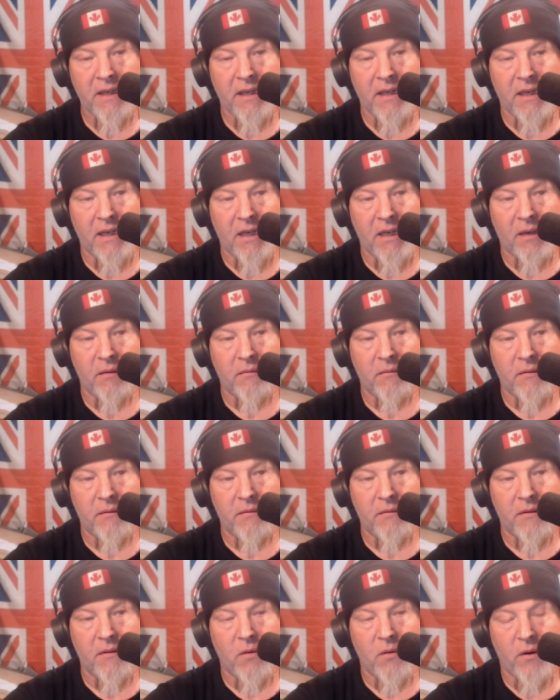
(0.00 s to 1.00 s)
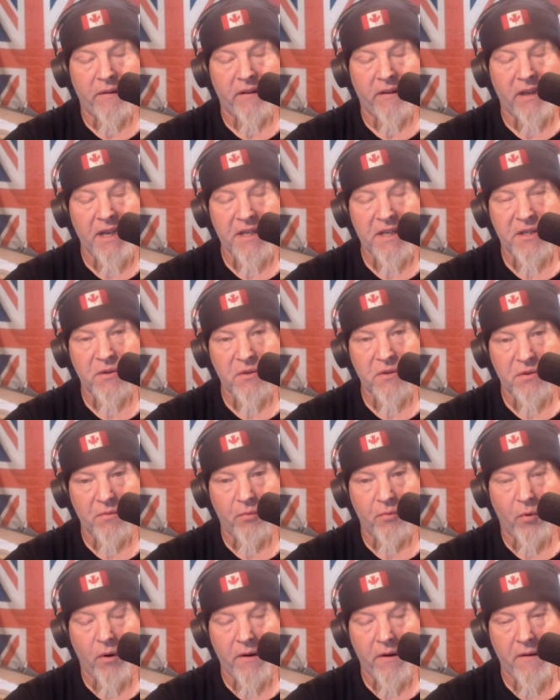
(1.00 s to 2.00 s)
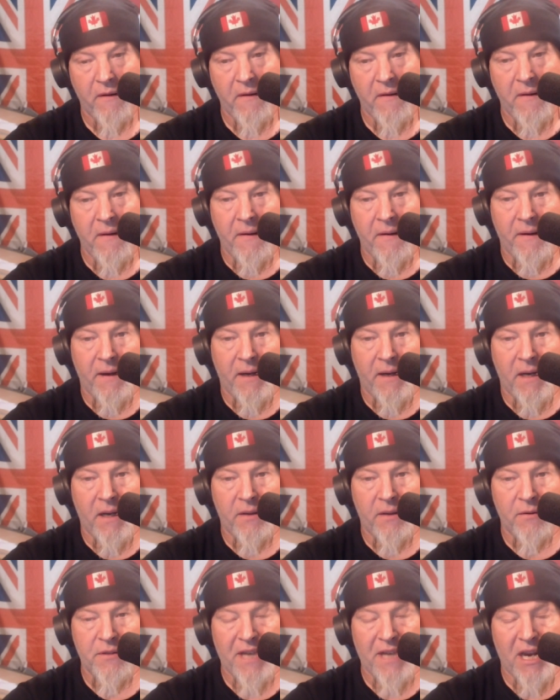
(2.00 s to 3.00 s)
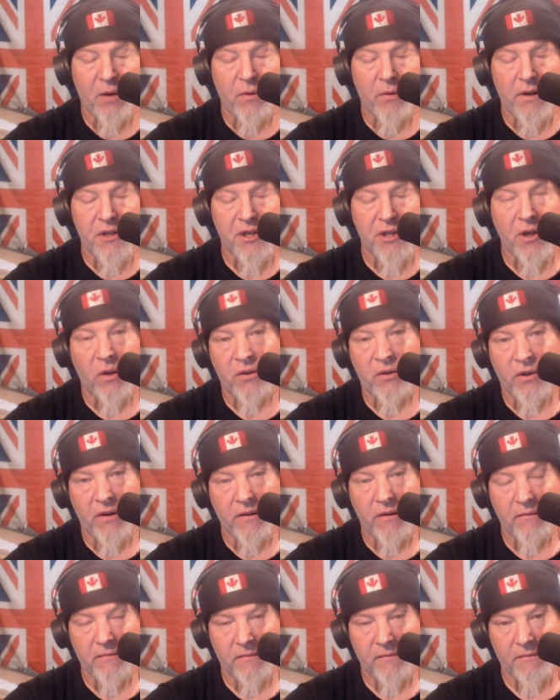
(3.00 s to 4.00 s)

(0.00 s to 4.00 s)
Uh, according to the latest news report, uh, there's adequate shelter